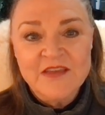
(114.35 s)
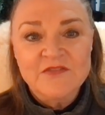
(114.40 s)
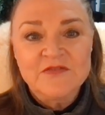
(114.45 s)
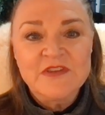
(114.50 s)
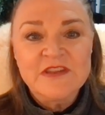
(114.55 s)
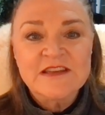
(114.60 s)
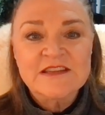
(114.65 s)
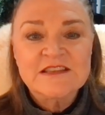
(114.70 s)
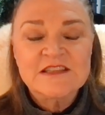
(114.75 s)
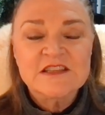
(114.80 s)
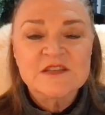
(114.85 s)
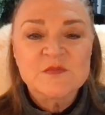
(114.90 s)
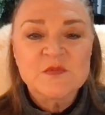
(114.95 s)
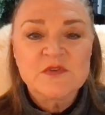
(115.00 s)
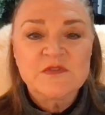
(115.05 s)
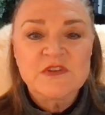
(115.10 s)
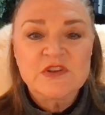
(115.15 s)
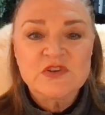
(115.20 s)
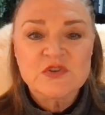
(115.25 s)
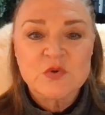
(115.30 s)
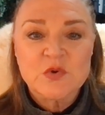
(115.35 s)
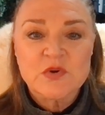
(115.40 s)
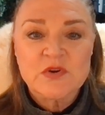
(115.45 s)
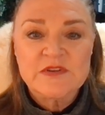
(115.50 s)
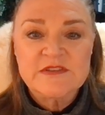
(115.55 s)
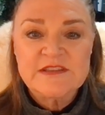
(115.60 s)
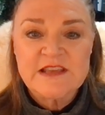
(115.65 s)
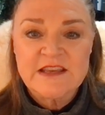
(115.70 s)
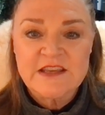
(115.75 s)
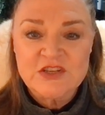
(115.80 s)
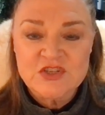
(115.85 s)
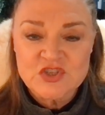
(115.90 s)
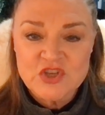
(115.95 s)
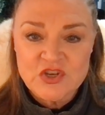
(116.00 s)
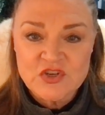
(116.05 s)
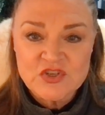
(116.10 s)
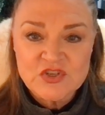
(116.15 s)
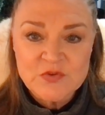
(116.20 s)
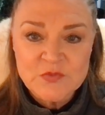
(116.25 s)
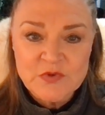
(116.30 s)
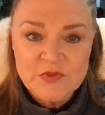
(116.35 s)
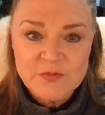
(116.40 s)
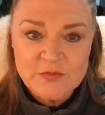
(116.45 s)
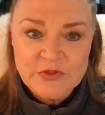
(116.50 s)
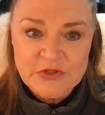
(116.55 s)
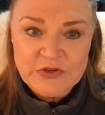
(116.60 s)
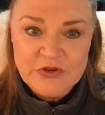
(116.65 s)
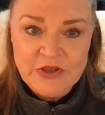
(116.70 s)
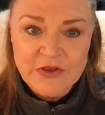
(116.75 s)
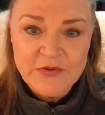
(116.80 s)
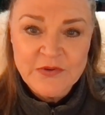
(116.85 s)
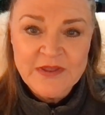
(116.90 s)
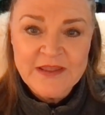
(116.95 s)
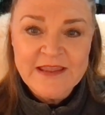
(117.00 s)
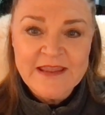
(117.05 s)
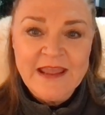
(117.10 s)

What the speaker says: Venus is moving towards a conjunction with Pluto,